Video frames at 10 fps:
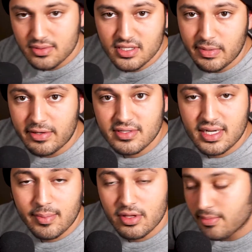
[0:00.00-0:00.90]
the speakers that
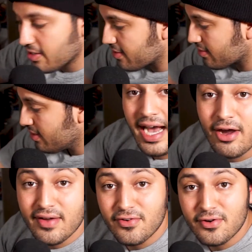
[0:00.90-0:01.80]
come with the monitor.
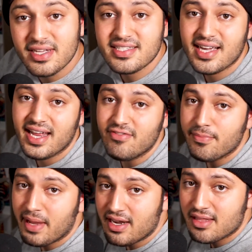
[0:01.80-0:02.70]
However, it's kind of a
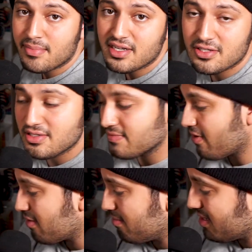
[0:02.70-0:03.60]
pain in the butt to use the
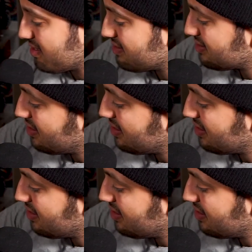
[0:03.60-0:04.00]
volume because